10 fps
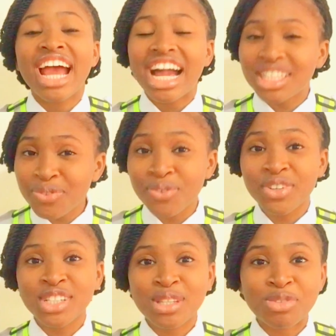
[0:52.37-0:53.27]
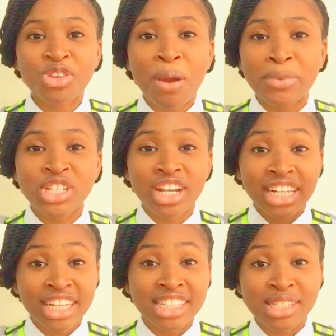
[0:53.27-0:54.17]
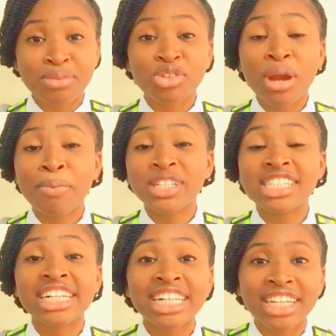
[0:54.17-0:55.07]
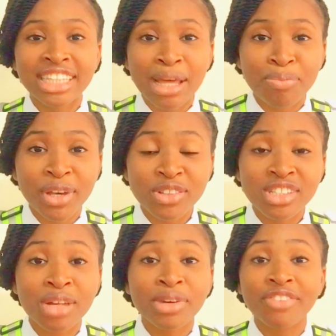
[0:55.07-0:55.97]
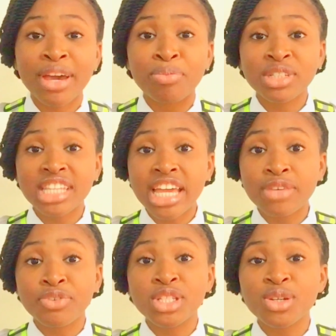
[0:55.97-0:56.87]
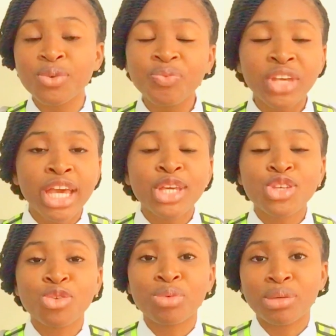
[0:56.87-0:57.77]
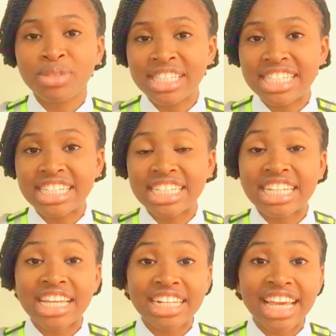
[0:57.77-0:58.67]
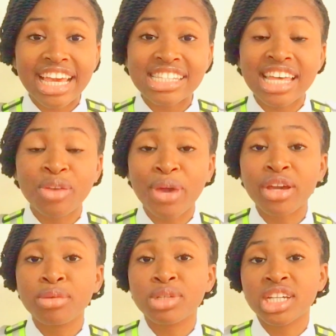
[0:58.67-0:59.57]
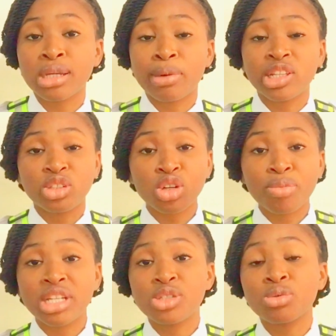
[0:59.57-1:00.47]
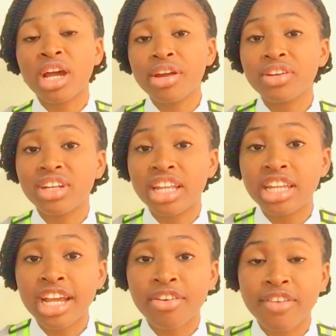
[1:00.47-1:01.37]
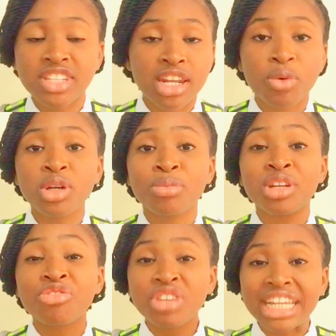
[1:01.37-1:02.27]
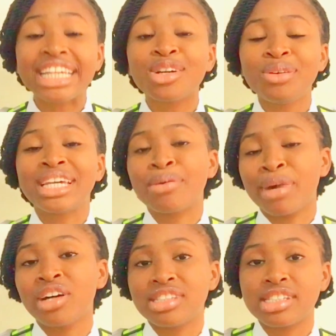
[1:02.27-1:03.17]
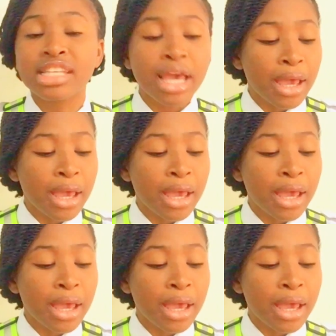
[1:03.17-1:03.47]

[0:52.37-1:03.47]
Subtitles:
And if you've not subscribed, make sure you click on the subscribe button, click on that bell so that whenever I post any video, you'll be able to see it. And like I said, we are going to be talking about the documents you carry on an aircraft, and I want to be really quick about this